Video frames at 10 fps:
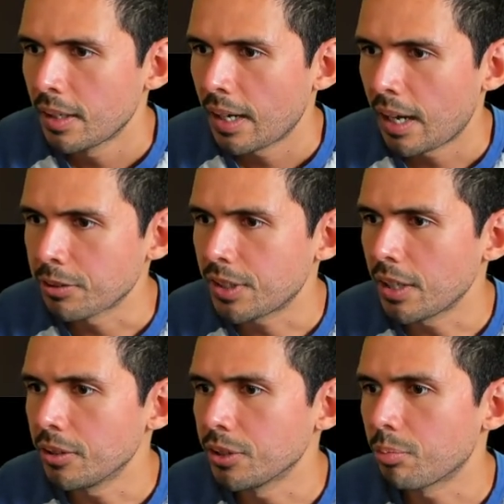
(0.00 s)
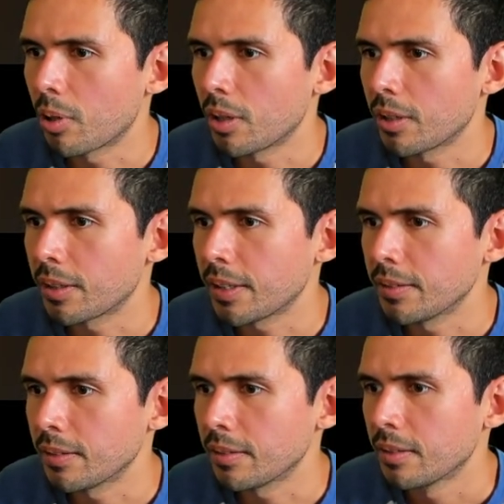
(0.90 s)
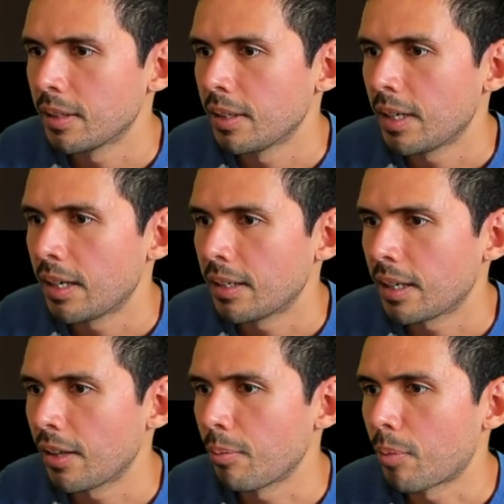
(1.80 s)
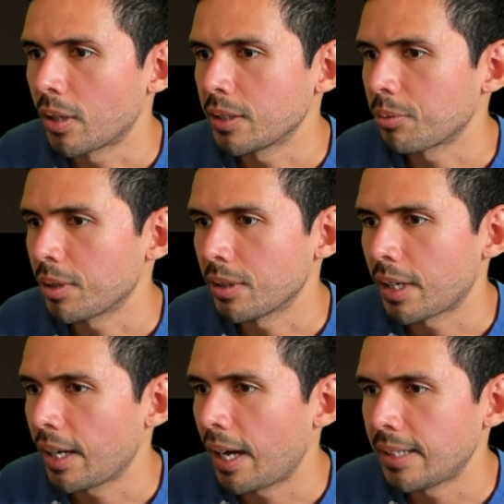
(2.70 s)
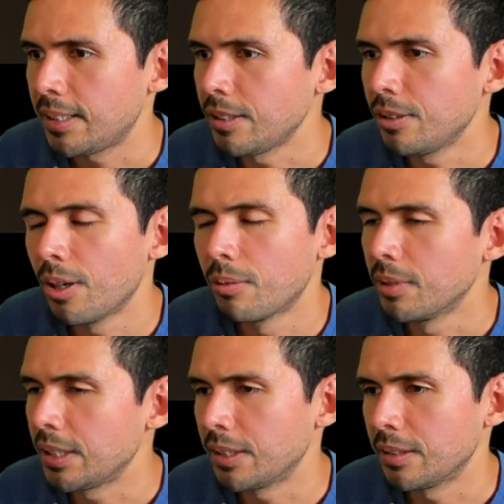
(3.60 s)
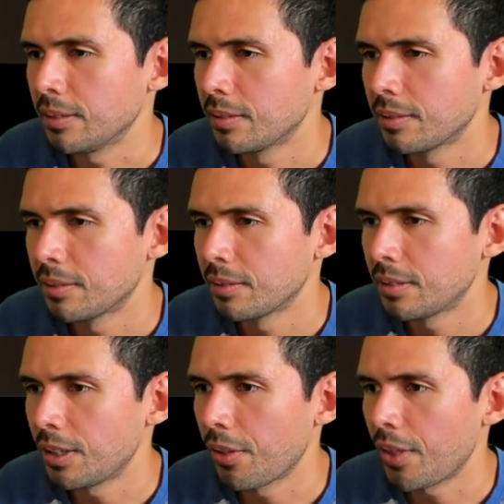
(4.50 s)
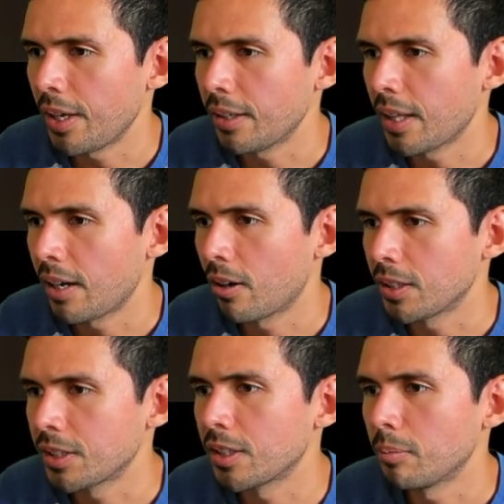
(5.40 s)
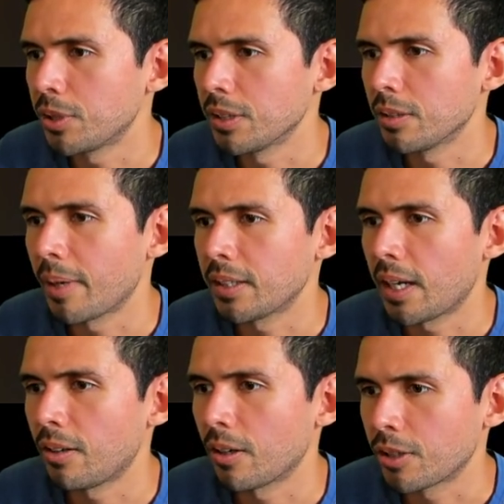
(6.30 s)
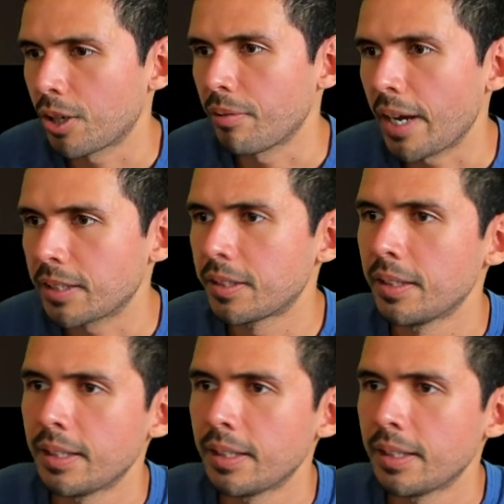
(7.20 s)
how skills work and how the markets work, I see no reason to think that our assumptions about that are correct.